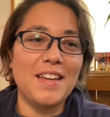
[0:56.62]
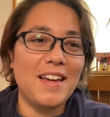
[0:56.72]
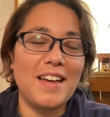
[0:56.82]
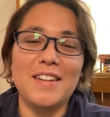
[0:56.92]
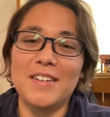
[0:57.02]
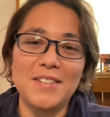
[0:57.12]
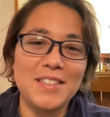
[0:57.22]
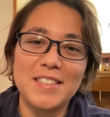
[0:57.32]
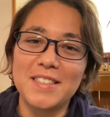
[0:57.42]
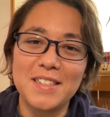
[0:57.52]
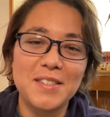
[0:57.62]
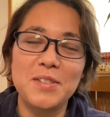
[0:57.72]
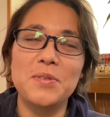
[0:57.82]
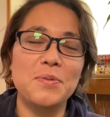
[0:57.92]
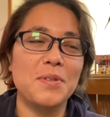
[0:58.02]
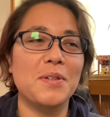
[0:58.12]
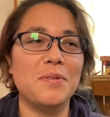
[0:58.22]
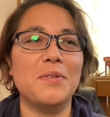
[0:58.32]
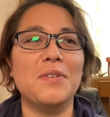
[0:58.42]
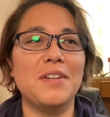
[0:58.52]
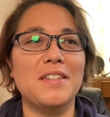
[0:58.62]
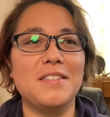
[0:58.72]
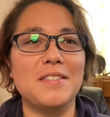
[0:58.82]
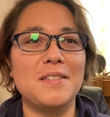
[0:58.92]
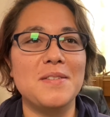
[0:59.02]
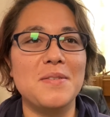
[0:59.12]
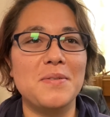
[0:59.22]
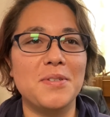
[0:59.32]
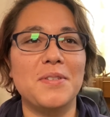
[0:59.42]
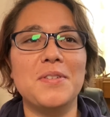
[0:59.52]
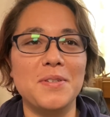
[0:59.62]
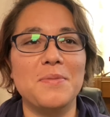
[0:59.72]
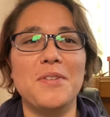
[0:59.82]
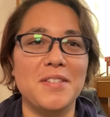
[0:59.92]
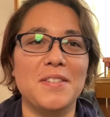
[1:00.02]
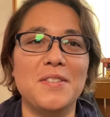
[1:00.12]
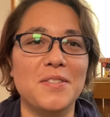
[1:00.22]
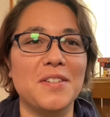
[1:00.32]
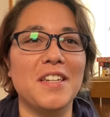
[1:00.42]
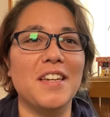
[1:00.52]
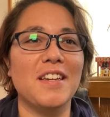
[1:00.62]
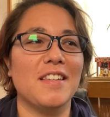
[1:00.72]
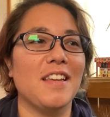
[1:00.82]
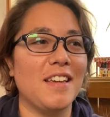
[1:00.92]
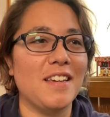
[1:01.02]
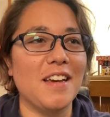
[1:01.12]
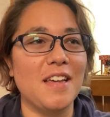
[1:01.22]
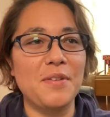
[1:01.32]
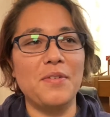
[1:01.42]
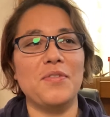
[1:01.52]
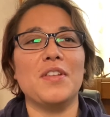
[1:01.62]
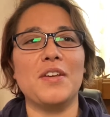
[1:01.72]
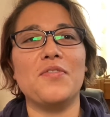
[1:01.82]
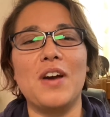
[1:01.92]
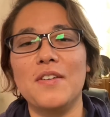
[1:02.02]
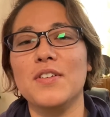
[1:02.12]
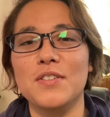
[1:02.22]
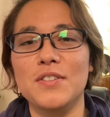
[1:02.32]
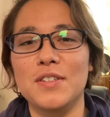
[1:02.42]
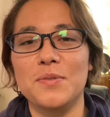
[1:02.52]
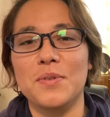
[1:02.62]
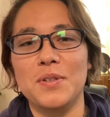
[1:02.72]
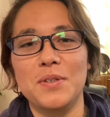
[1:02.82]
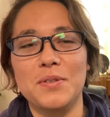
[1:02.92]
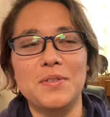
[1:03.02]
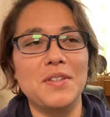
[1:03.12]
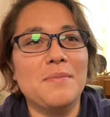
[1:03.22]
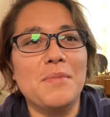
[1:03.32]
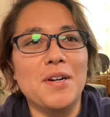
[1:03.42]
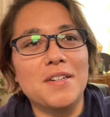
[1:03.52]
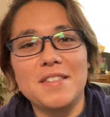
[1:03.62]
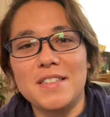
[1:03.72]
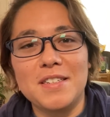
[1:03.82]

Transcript: I don't know, it's just really cool, and just it was such an amazing journey, and like I feel like 500 is one of those marks that